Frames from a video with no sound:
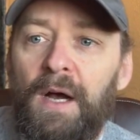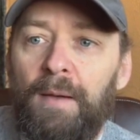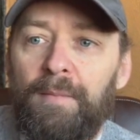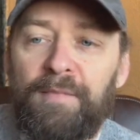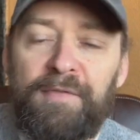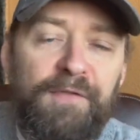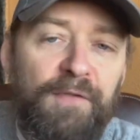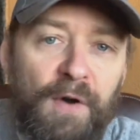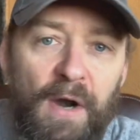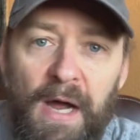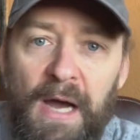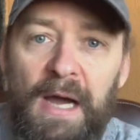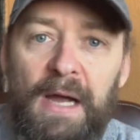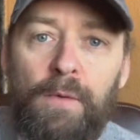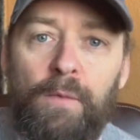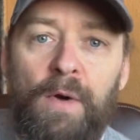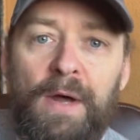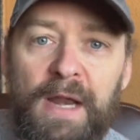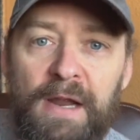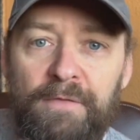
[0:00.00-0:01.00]
fry,
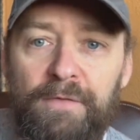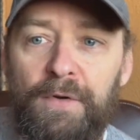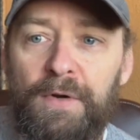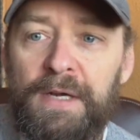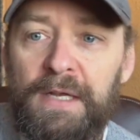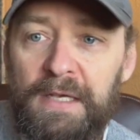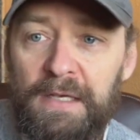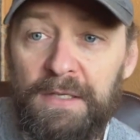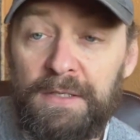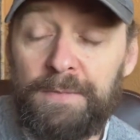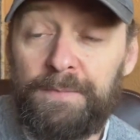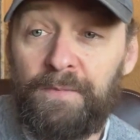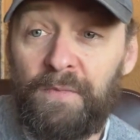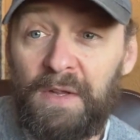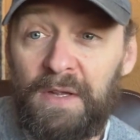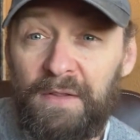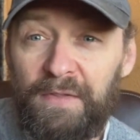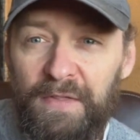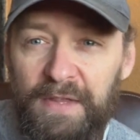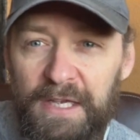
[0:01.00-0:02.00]
whatever it is.
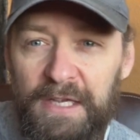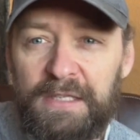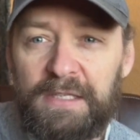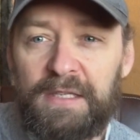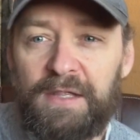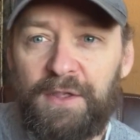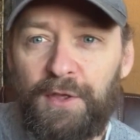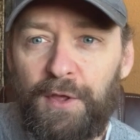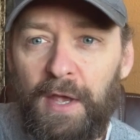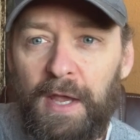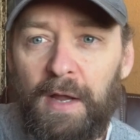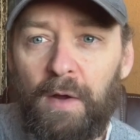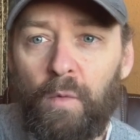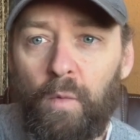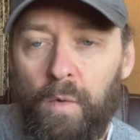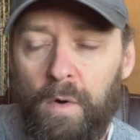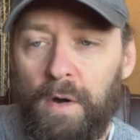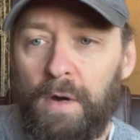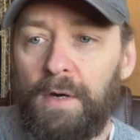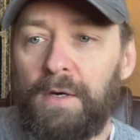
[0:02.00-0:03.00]
This thing
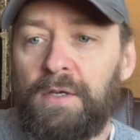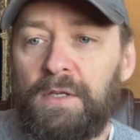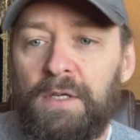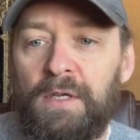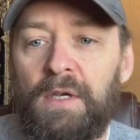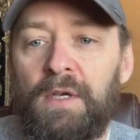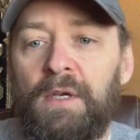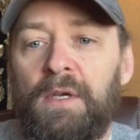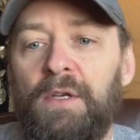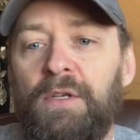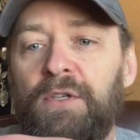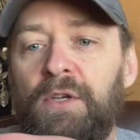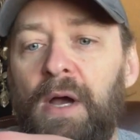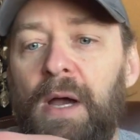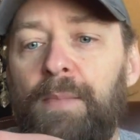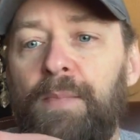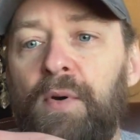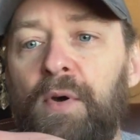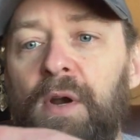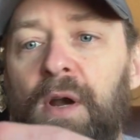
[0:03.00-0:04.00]
works. So
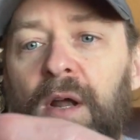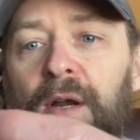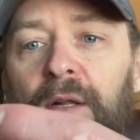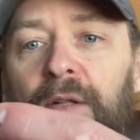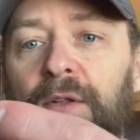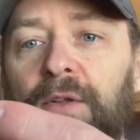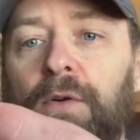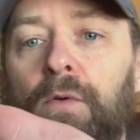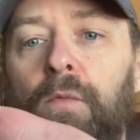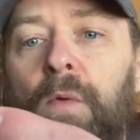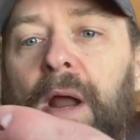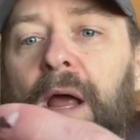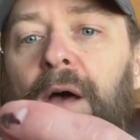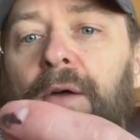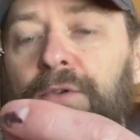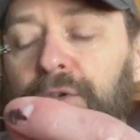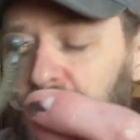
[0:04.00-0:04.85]
I put on a little round